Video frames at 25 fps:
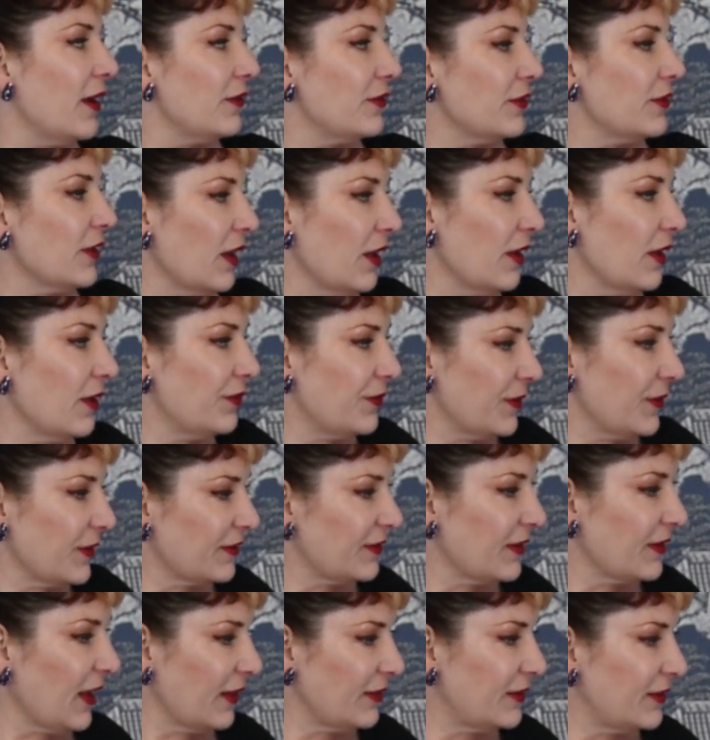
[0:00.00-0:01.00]
The
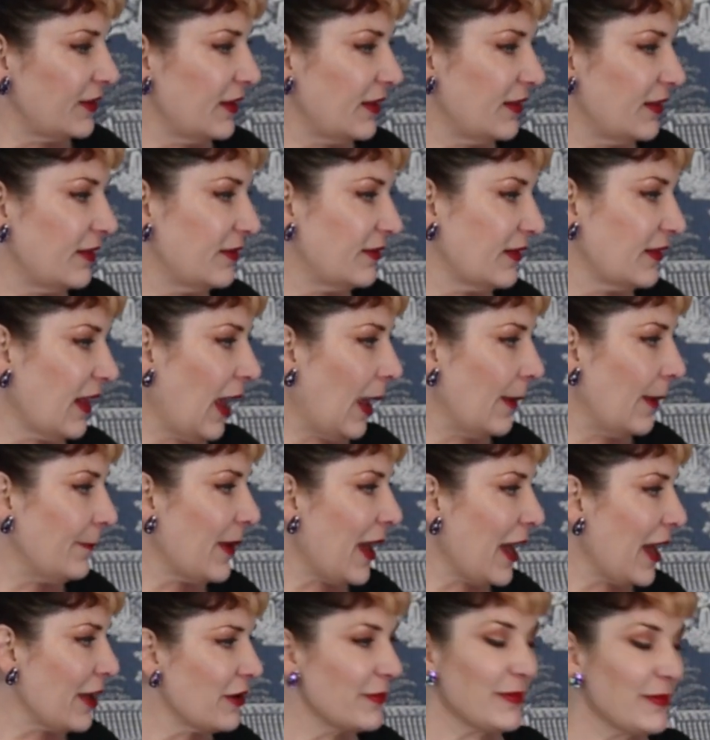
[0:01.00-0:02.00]
satins and
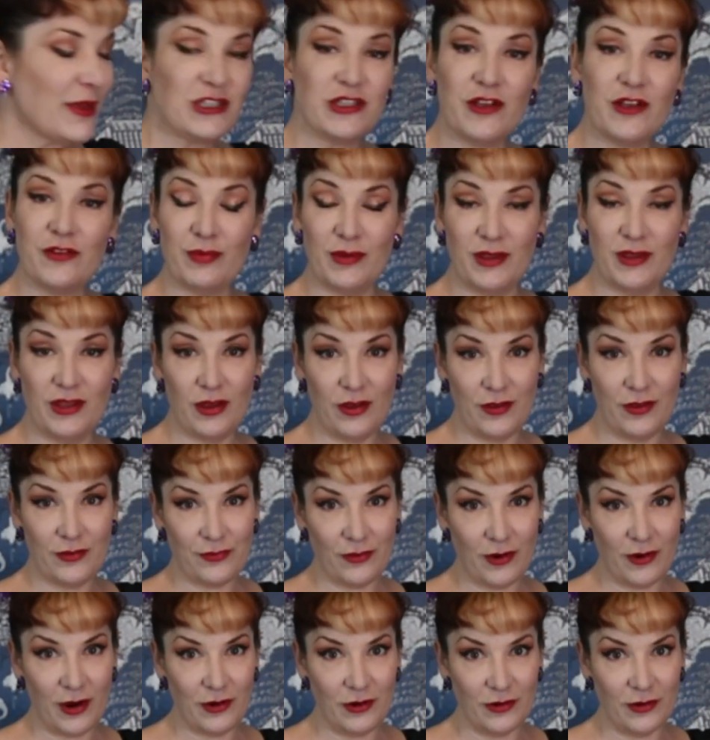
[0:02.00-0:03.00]
power meshes we use
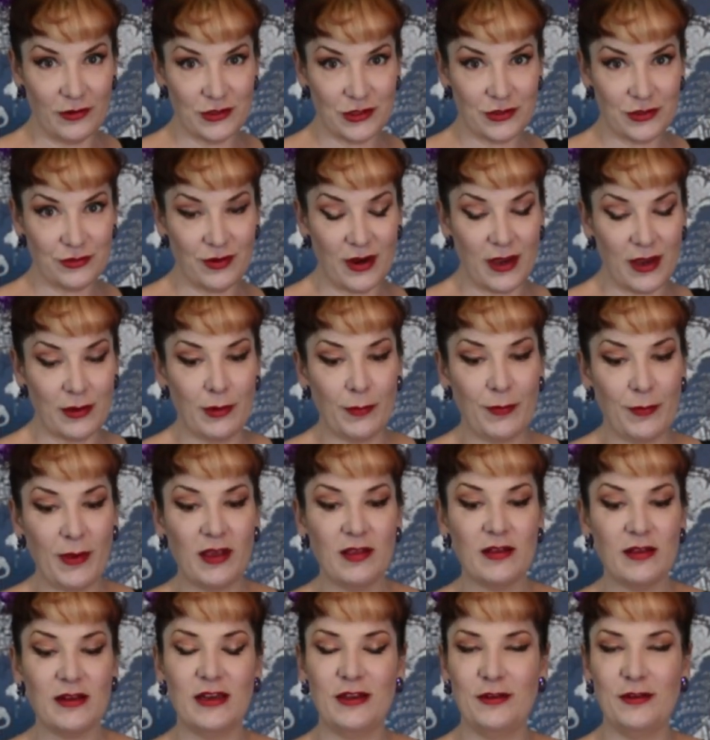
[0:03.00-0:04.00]
for our lingerie, we
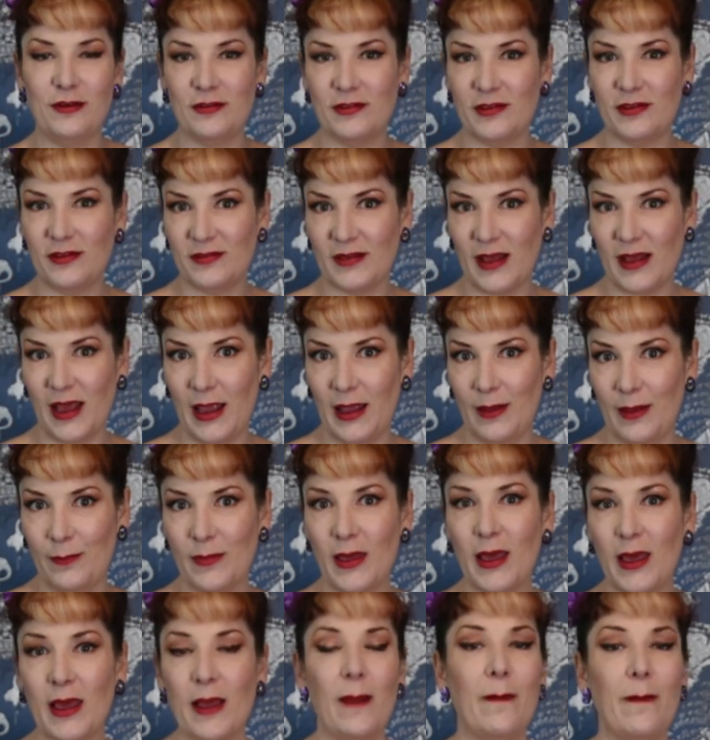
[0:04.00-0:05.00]
basically use the same
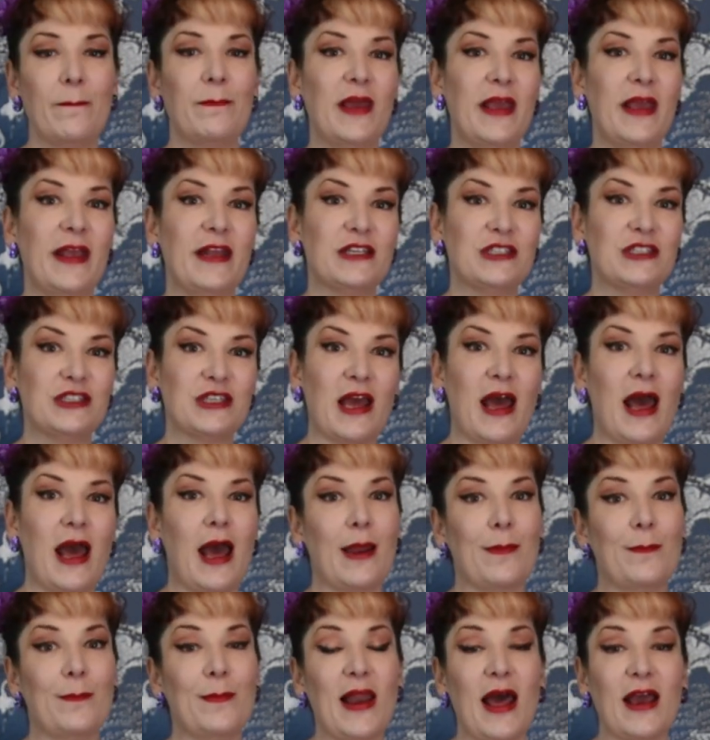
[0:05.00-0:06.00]
peach
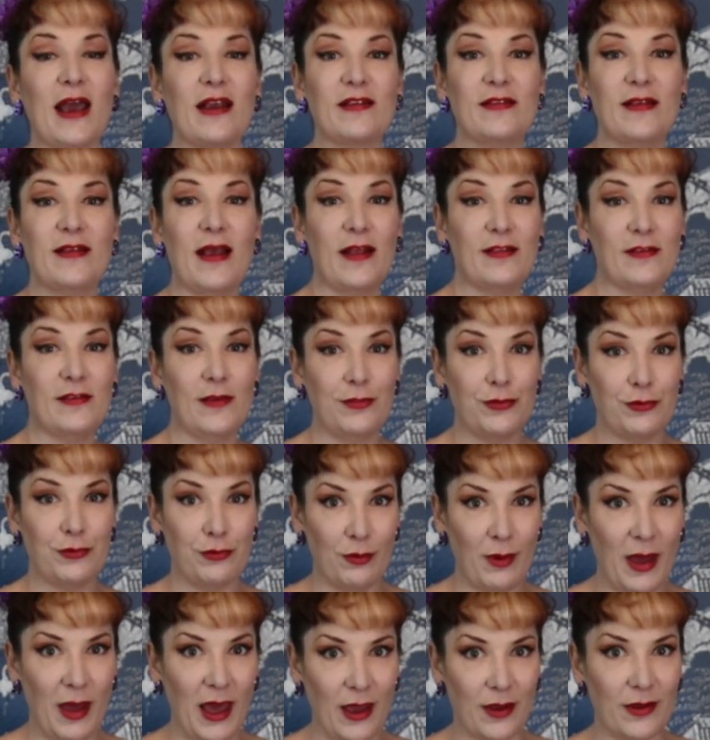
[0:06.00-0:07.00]
and black satin
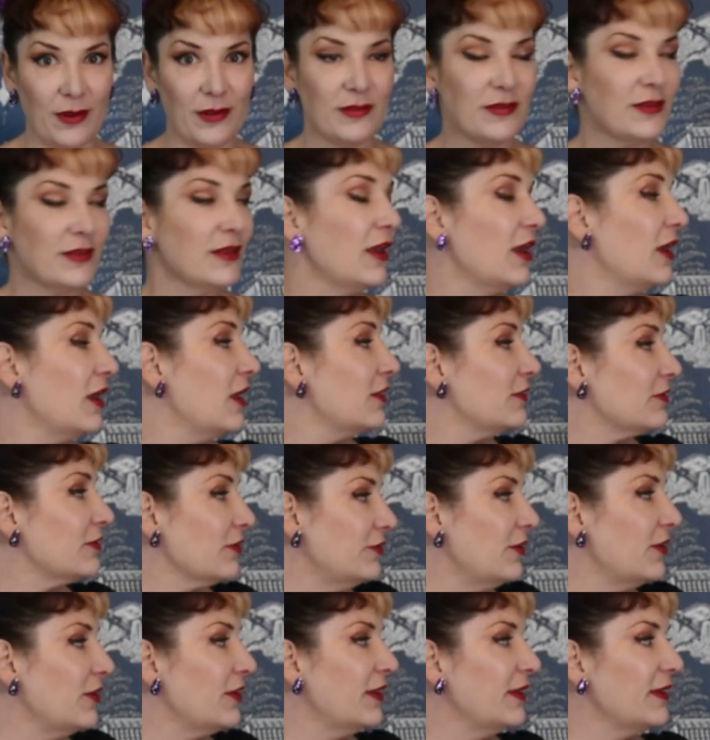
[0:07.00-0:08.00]
throughout, so
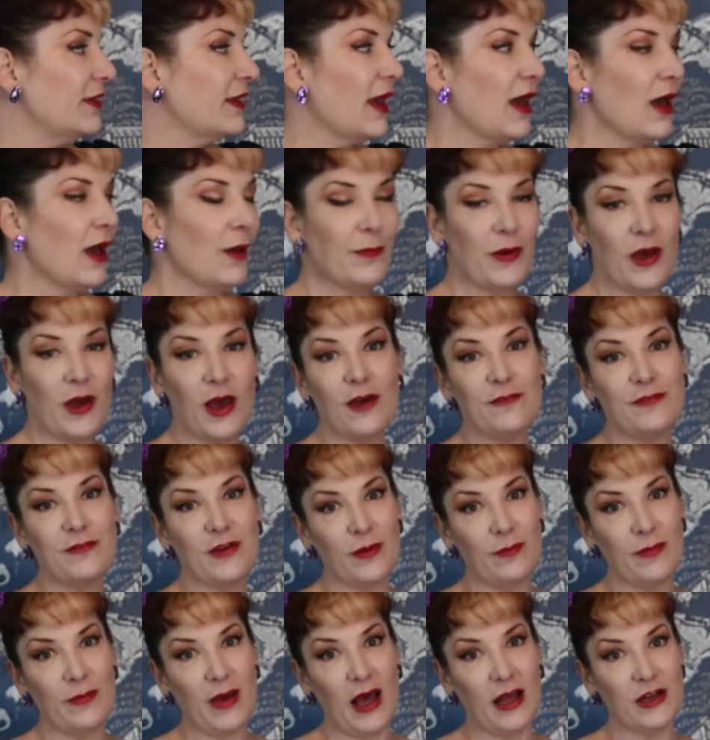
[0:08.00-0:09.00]
you can get a
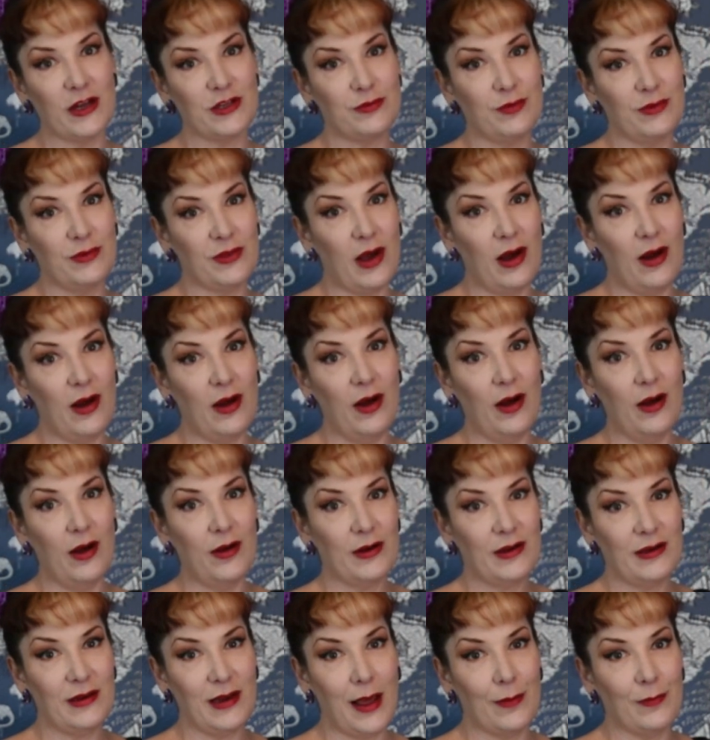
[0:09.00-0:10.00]
perfect match with
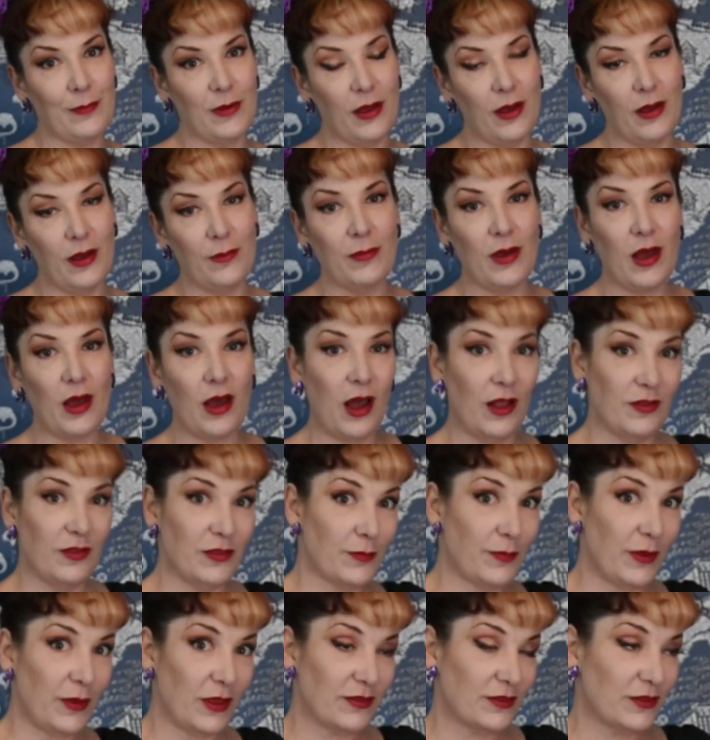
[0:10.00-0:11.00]
our Glamour
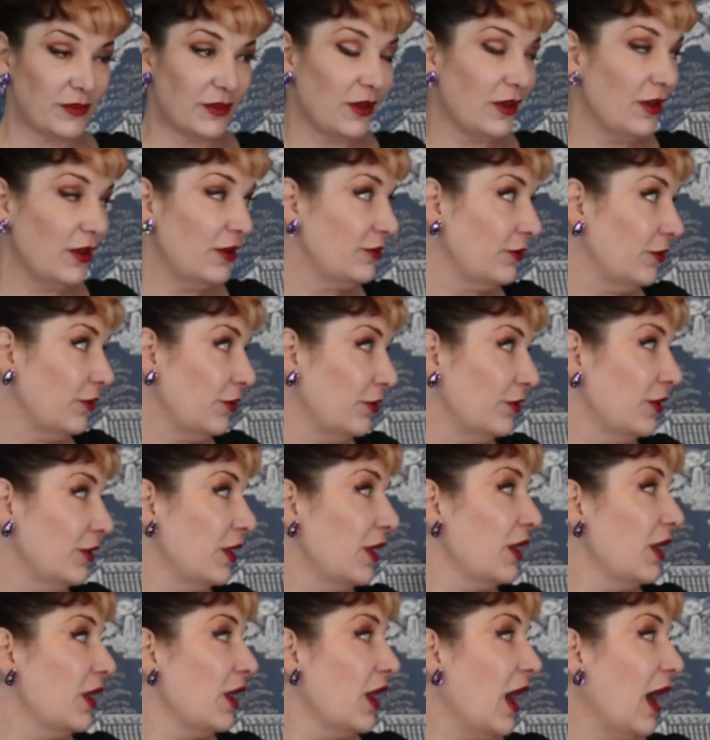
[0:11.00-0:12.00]
Underbust Girdle,
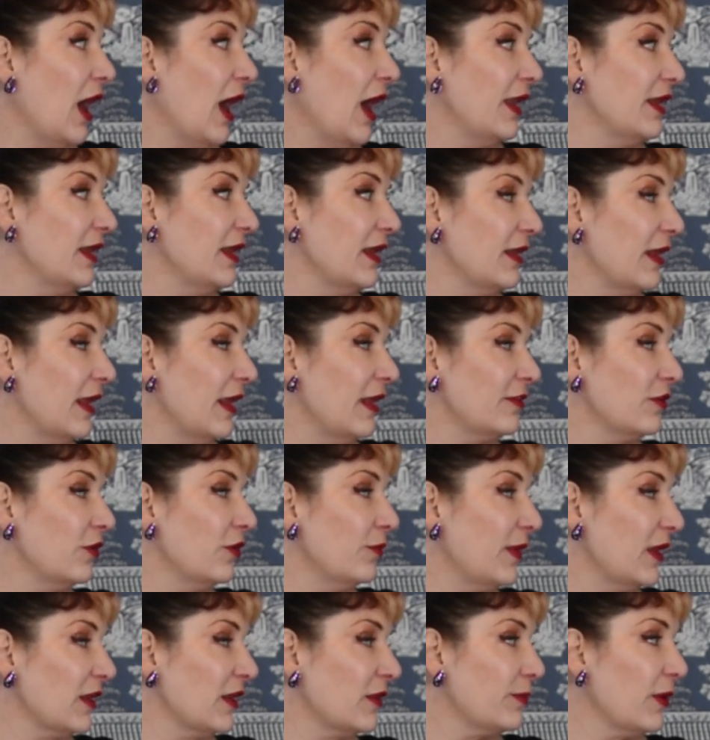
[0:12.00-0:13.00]
and it'll
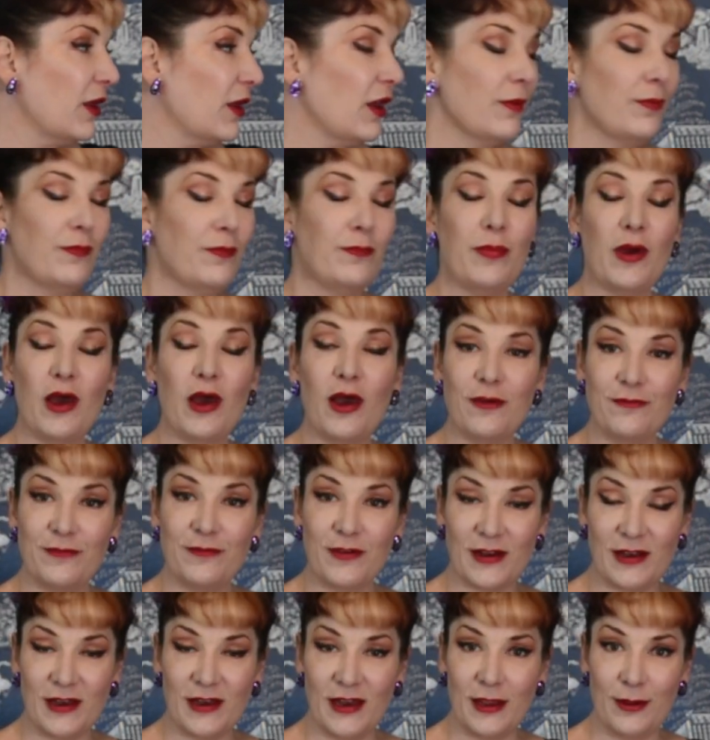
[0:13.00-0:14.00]
mix
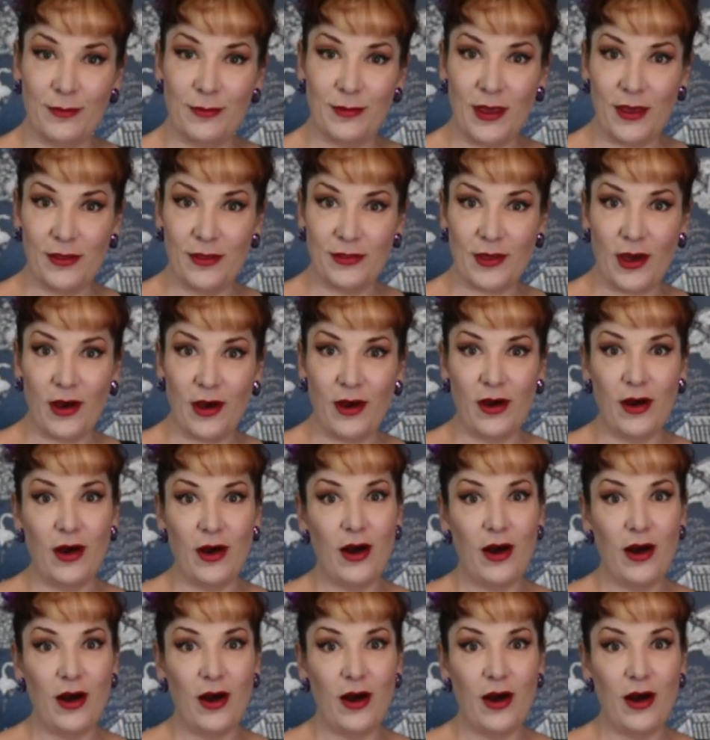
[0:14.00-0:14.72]
perfectly with our